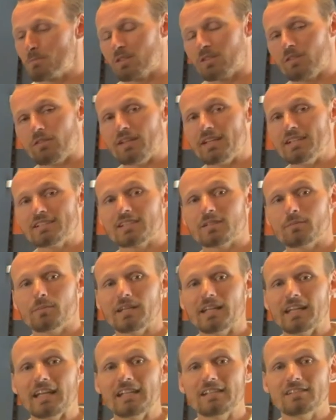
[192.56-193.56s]
These can
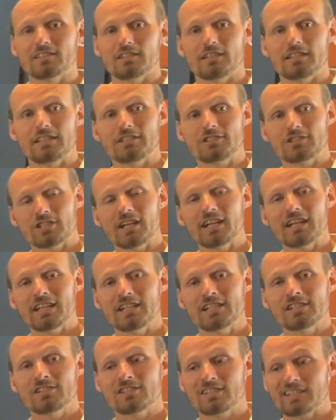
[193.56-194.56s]
be easily
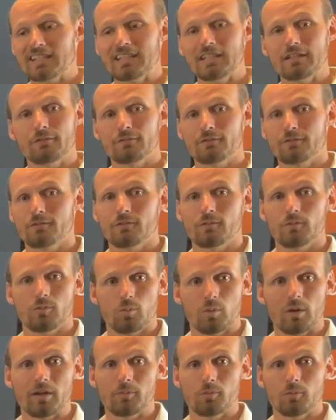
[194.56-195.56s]
changed if
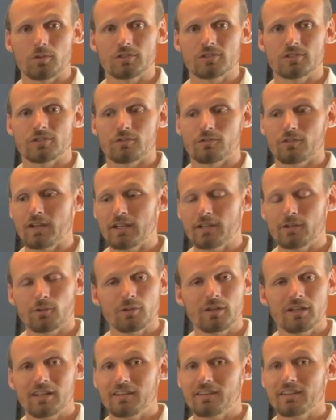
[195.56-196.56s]
one was to
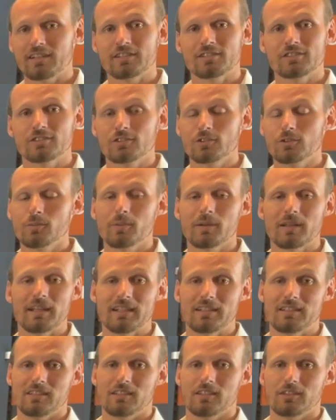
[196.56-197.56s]
fail. They're super
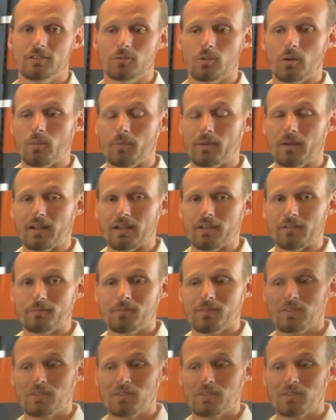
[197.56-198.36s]
easy to swap out,